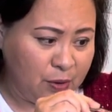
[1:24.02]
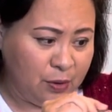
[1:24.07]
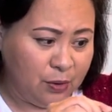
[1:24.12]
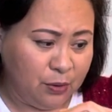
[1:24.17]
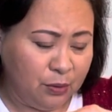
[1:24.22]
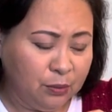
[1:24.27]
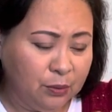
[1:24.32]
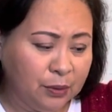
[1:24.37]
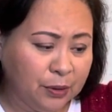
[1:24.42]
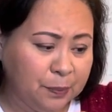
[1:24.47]

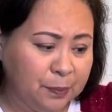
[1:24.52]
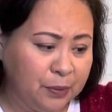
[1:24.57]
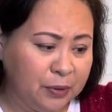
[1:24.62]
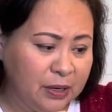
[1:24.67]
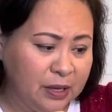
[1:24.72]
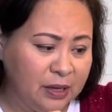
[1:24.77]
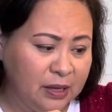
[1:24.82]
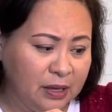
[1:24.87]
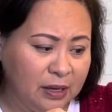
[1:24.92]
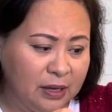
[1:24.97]
we're
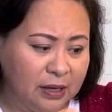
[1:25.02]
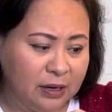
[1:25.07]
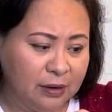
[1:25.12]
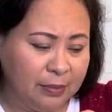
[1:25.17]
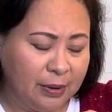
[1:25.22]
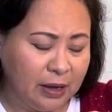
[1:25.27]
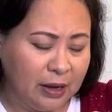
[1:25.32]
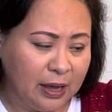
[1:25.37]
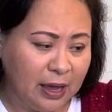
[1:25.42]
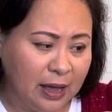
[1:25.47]
putting in
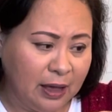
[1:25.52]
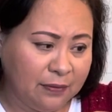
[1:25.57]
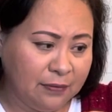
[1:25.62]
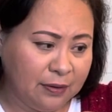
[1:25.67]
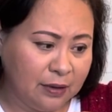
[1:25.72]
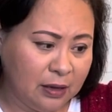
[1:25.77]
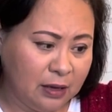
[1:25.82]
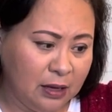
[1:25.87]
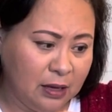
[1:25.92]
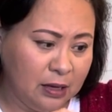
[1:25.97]
about half a
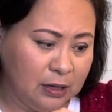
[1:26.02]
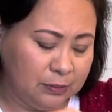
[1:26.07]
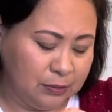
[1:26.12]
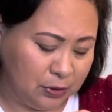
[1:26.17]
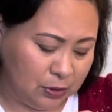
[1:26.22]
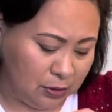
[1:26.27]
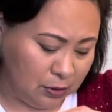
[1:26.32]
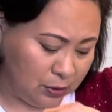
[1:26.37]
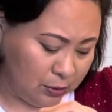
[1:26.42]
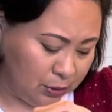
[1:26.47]
cup to
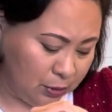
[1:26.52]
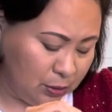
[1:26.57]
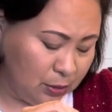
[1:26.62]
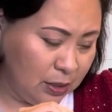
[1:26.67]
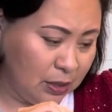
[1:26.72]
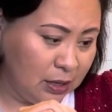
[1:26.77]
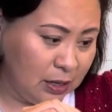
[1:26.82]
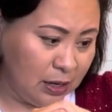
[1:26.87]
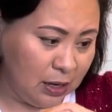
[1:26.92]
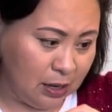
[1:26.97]
close to a
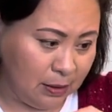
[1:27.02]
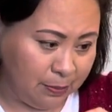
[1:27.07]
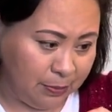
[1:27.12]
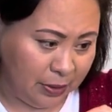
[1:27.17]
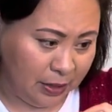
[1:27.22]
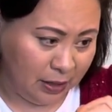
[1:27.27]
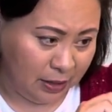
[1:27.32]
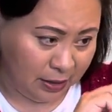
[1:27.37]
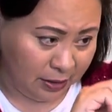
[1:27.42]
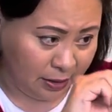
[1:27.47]
cup
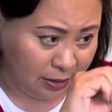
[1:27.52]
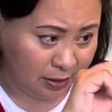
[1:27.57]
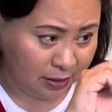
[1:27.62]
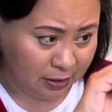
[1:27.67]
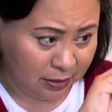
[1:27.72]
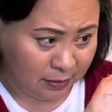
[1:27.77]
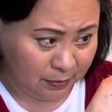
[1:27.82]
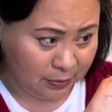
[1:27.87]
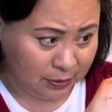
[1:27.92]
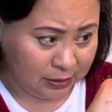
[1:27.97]
here.
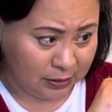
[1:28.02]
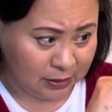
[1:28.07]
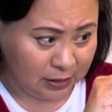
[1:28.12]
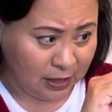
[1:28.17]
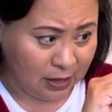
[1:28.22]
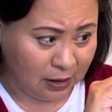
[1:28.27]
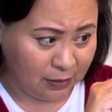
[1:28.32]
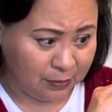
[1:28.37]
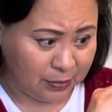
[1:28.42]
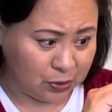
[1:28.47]
Let me see how
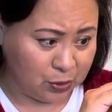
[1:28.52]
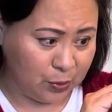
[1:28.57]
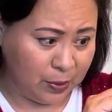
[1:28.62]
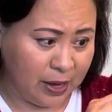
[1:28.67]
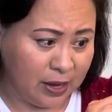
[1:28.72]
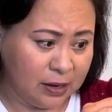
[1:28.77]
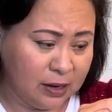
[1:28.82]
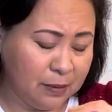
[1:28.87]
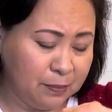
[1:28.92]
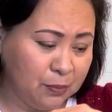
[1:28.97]
much we end
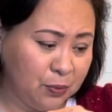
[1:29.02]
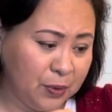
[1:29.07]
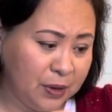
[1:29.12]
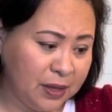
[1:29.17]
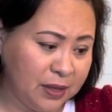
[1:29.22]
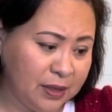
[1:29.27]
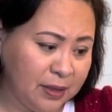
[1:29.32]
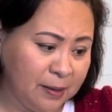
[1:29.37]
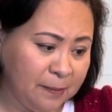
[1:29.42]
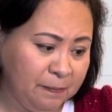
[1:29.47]
up with.
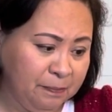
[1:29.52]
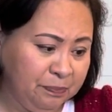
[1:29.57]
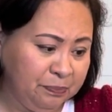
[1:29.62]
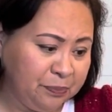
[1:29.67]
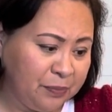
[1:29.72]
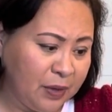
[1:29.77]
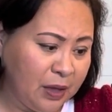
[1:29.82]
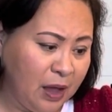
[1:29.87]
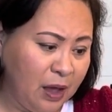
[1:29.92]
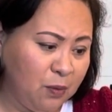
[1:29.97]

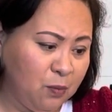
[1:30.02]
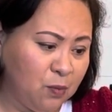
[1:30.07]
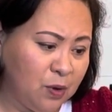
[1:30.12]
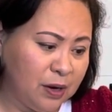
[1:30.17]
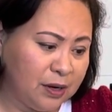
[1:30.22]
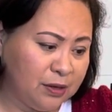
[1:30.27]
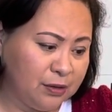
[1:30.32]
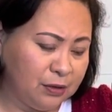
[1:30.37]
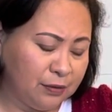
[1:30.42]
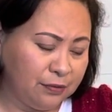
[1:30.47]
I
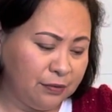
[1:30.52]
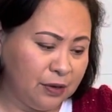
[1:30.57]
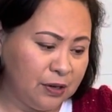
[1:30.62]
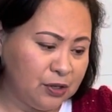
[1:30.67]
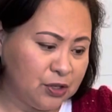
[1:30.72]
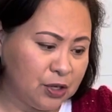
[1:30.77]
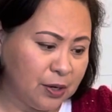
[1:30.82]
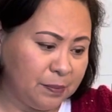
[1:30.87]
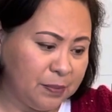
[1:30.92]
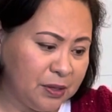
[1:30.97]
wanted to finish
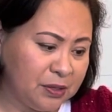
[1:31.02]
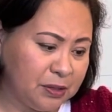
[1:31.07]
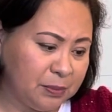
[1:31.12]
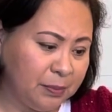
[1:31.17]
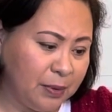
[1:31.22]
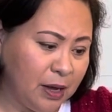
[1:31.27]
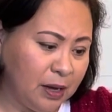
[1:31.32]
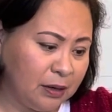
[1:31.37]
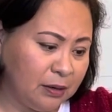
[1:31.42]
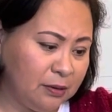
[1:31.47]
up this
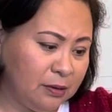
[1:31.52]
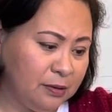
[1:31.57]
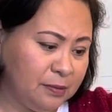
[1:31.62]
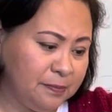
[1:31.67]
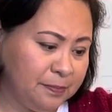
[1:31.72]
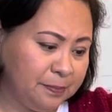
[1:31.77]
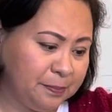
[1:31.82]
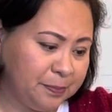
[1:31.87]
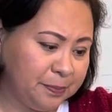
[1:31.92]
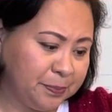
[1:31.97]
bottle.
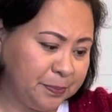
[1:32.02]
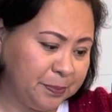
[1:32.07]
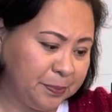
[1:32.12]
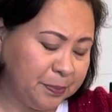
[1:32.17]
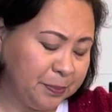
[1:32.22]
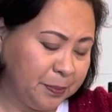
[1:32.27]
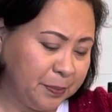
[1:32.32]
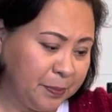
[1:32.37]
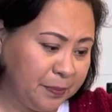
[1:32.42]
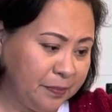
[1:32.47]

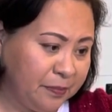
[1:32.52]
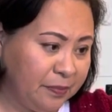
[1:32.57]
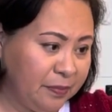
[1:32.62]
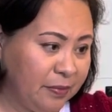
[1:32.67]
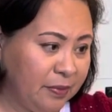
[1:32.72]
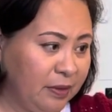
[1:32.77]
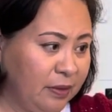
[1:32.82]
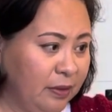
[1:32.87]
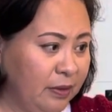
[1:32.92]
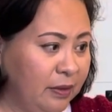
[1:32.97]

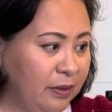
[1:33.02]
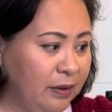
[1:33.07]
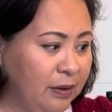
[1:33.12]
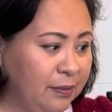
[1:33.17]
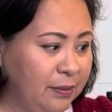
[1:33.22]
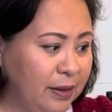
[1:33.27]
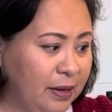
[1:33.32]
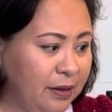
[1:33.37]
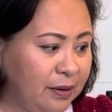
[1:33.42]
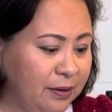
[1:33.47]
There we
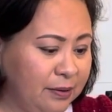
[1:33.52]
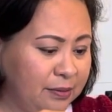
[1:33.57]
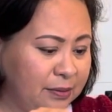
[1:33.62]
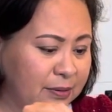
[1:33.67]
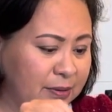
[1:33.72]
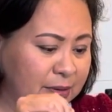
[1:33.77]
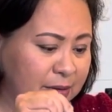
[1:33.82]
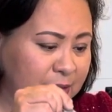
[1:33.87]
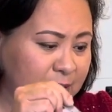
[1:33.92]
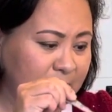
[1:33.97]
go.
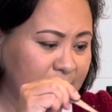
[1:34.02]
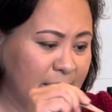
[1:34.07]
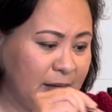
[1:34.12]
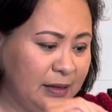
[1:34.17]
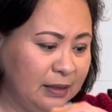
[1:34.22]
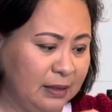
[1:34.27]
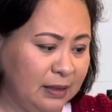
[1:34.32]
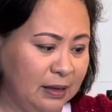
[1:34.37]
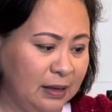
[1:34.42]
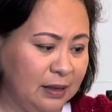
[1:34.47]
And
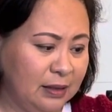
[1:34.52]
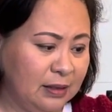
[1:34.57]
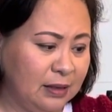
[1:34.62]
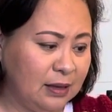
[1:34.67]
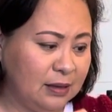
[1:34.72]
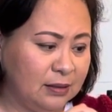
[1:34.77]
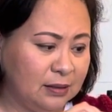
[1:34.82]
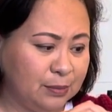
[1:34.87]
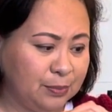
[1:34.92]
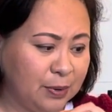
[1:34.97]
I think
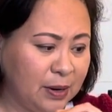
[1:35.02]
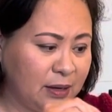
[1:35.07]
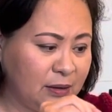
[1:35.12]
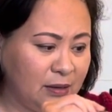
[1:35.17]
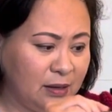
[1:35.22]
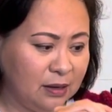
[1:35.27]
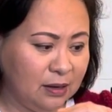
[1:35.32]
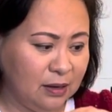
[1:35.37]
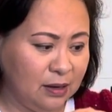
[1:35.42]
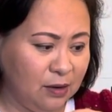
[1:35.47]
that's
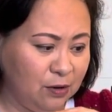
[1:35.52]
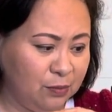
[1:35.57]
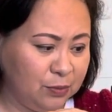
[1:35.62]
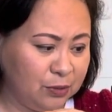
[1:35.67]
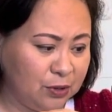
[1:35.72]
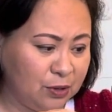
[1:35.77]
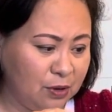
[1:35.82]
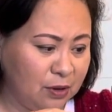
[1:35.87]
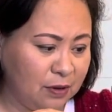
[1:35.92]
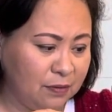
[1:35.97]
practically almost
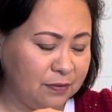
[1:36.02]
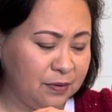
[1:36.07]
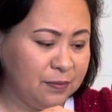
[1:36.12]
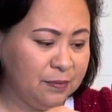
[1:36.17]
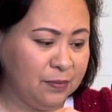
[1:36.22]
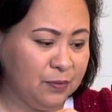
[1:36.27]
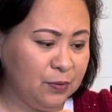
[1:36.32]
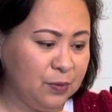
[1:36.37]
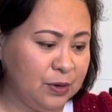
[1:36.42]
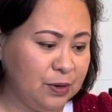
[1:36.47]
all of them.
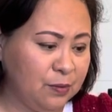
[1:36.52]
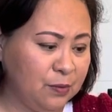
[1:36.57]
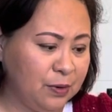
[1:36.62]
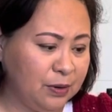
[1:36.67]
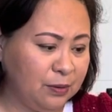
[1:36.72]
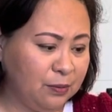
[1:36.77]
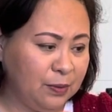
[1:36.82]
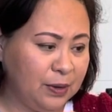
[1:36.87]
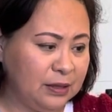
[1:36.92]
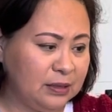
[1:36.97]
We don't want to
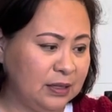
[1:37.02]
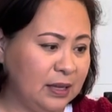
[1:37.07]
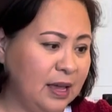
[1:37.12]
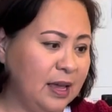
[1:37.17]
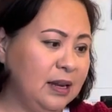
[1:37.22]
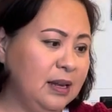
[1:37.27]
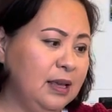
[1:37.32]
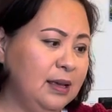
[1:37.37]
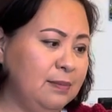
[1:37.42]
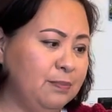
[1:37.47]
waste
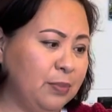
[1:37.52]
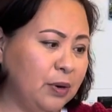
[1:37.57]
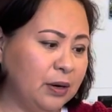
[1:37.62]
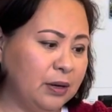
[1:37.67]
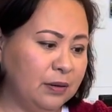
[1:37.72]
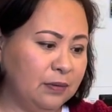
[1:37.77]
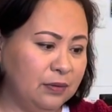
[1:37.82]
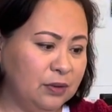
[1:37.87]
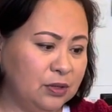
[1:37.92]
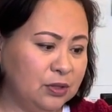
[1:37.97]
any part of
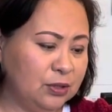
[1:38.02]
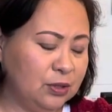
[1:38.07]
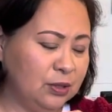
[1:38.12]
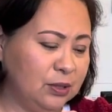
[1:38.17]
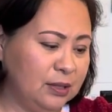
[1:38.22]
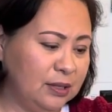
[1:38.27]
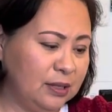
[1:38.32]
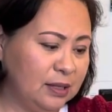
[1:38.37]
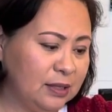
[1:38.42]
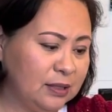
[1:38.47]
this
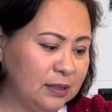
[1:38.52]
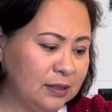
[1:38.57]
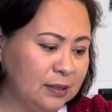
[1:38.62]
goodness.